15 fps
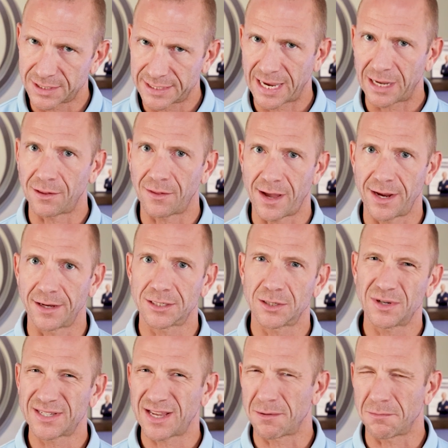cell lines. So
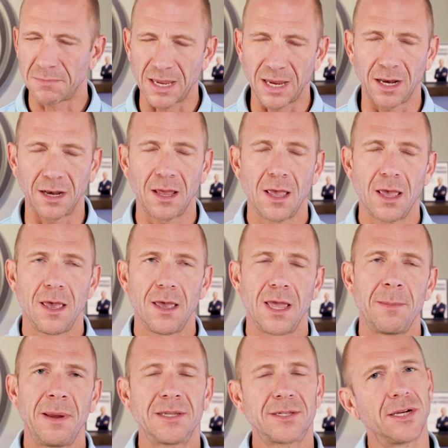what does that mean?
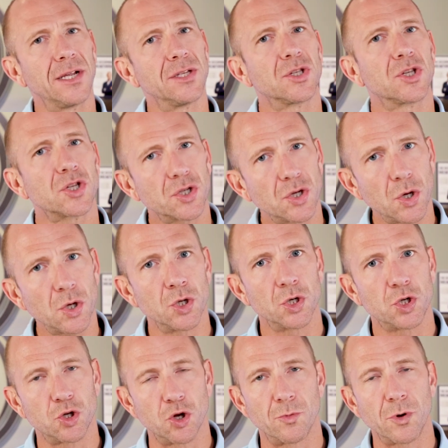It means that in certain
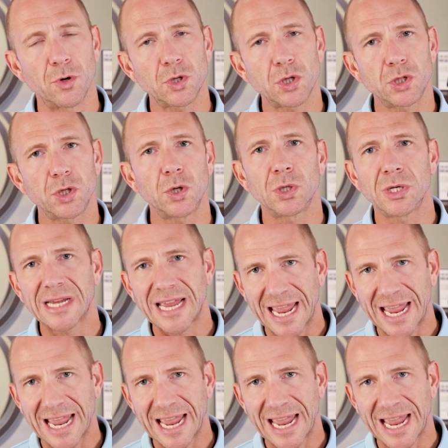tumors, certain